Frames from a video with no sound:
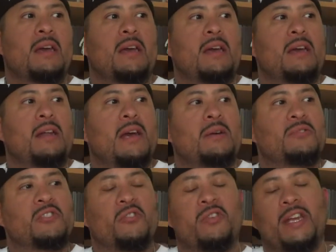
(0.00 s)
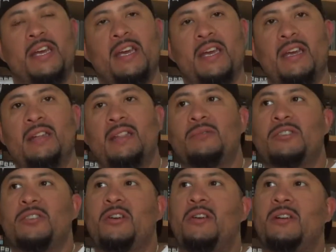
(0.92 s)
And I was turning in, there
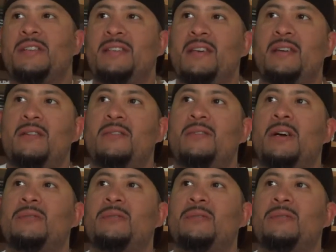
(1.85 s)
was a yard sale, I